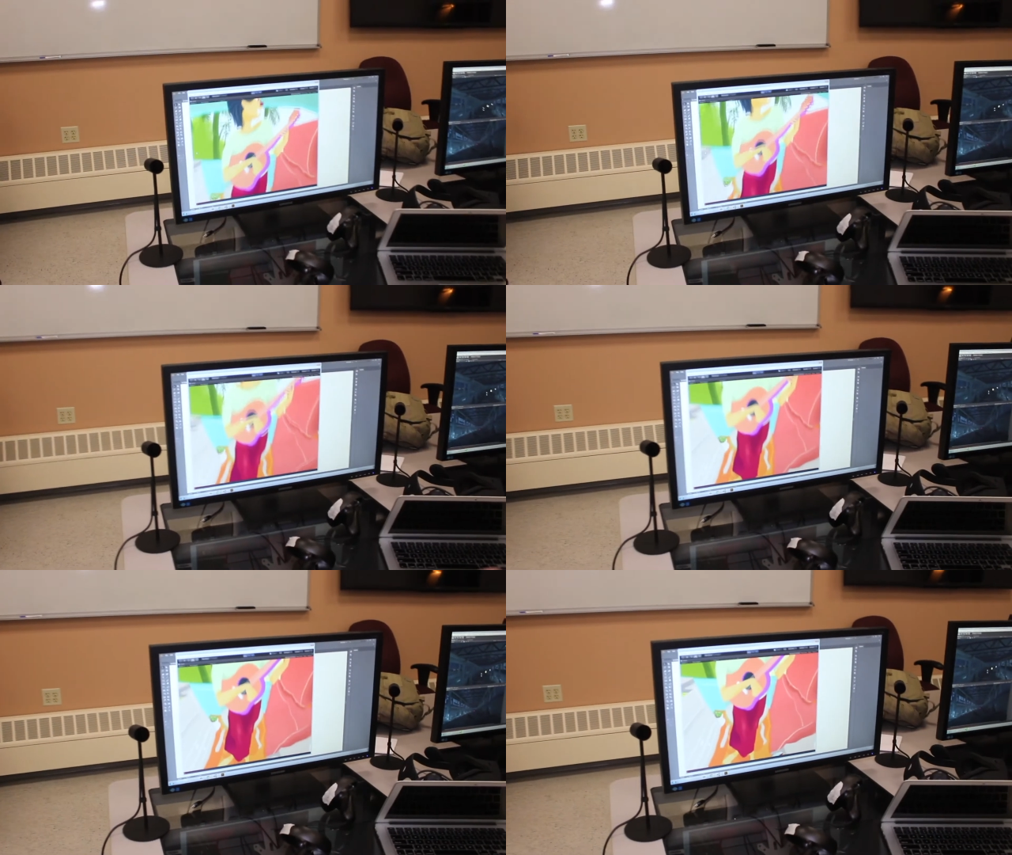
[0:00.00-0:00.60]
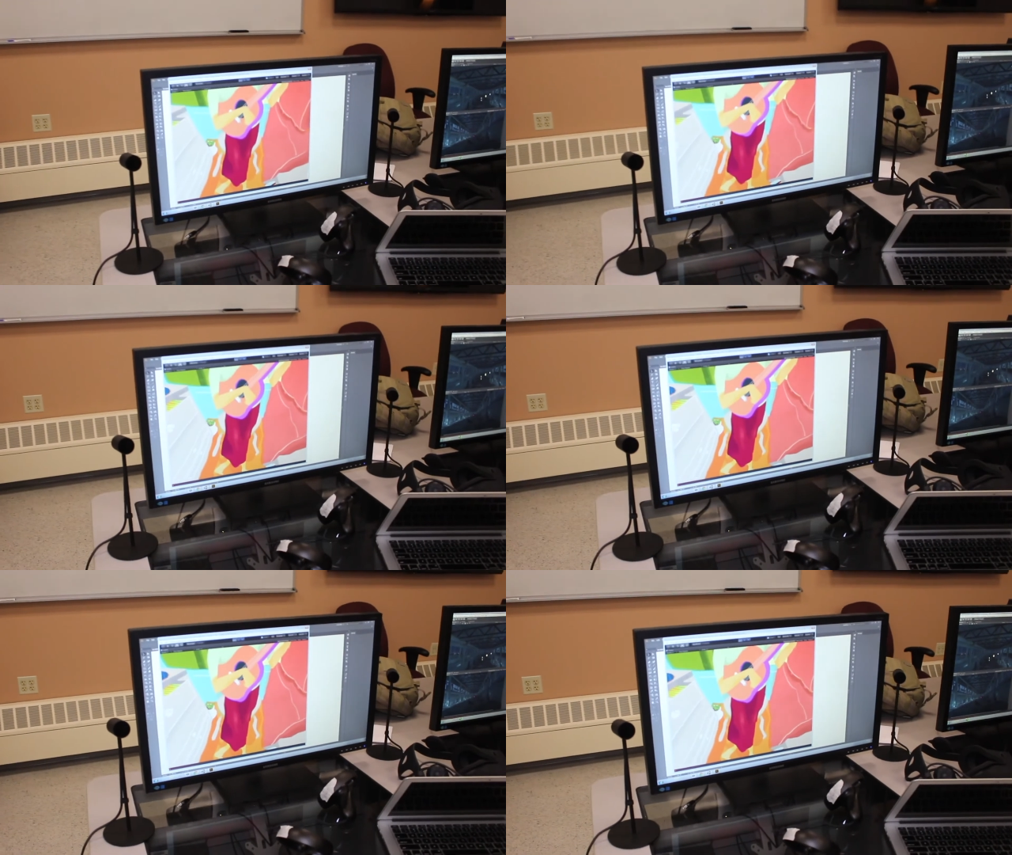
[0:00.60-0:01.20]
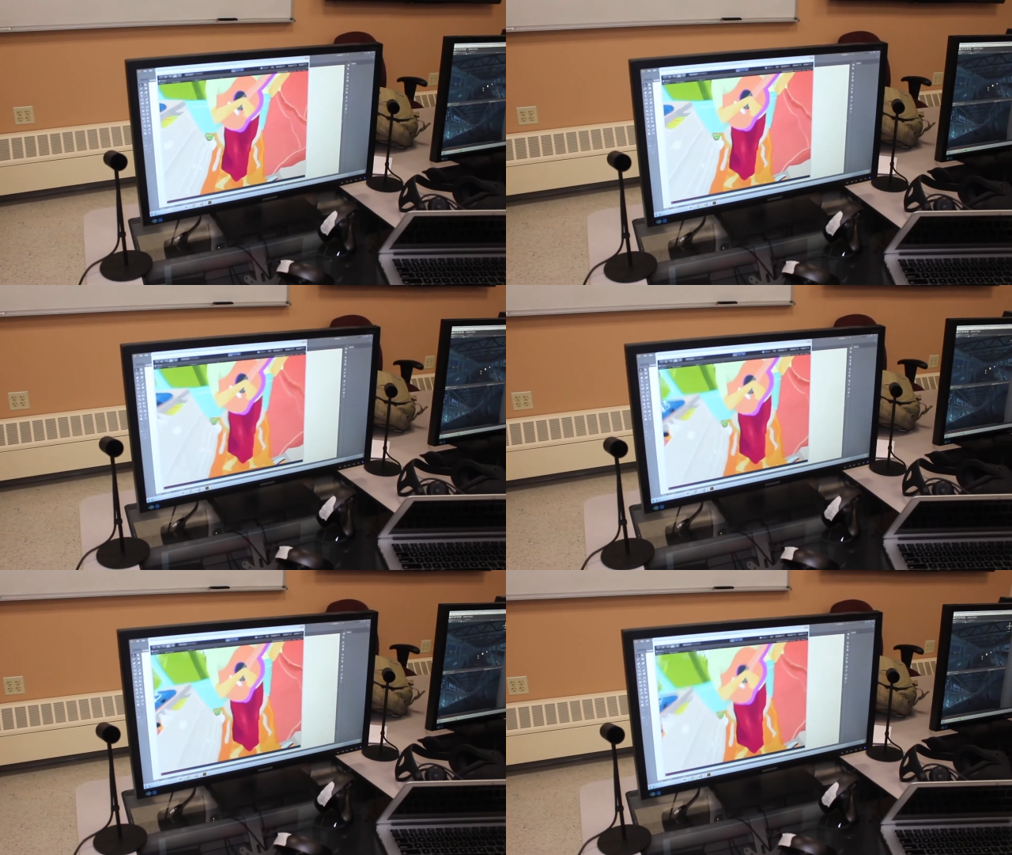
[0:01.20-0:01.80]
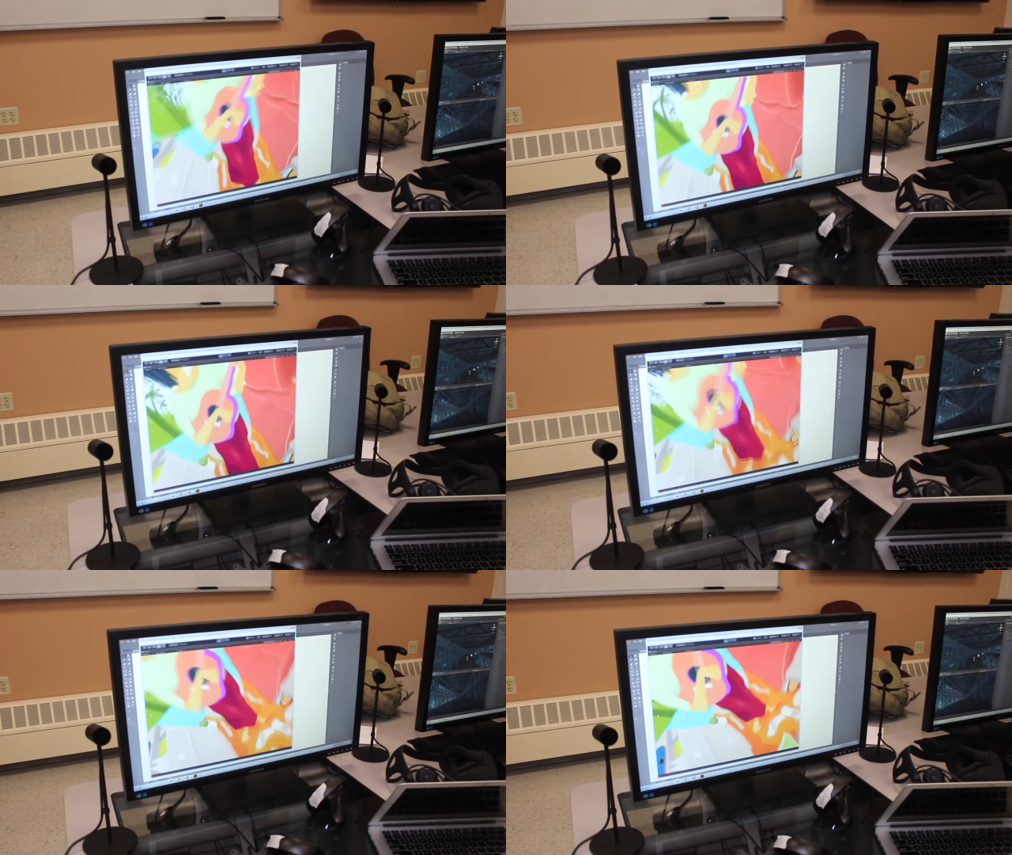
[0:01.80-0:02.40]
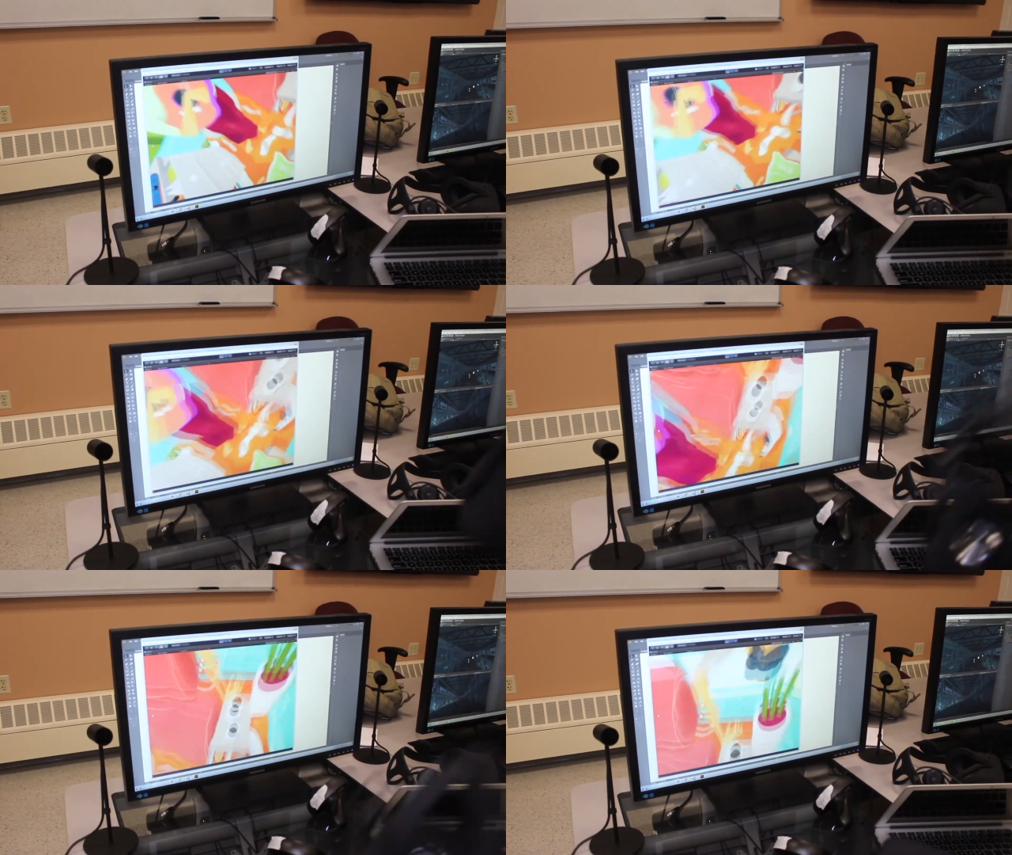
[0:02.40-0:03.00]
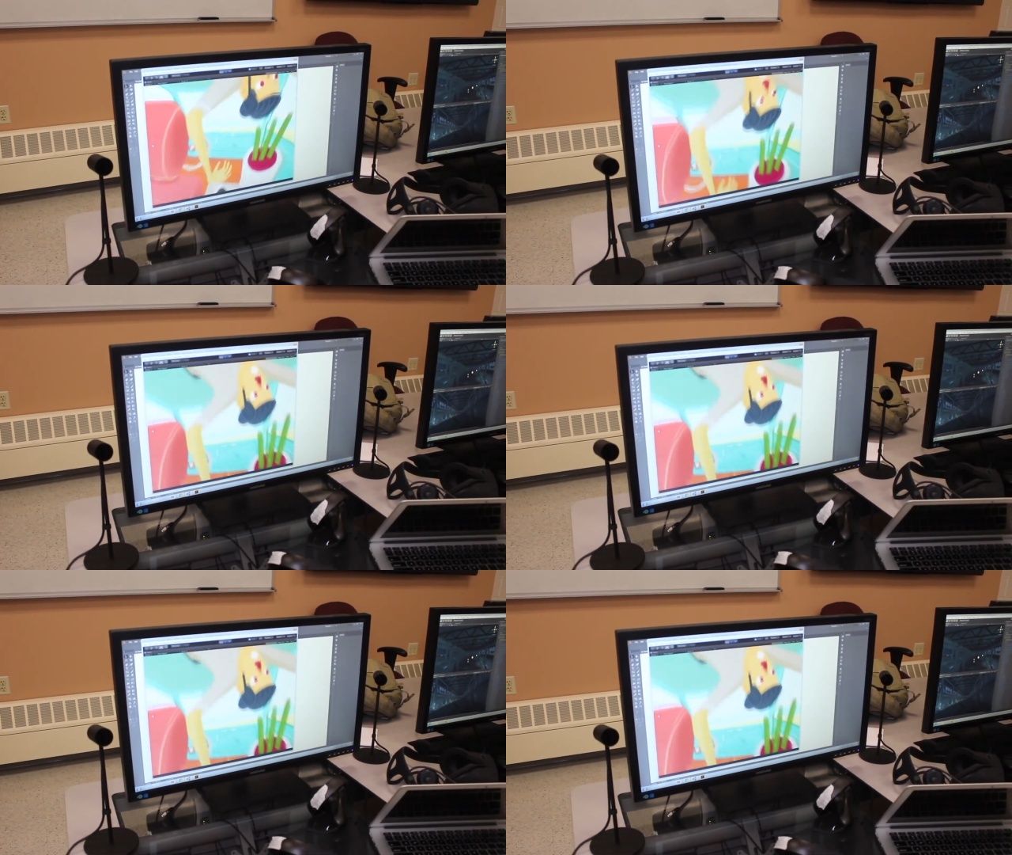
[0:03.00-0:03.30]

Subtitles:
(no speaker visible)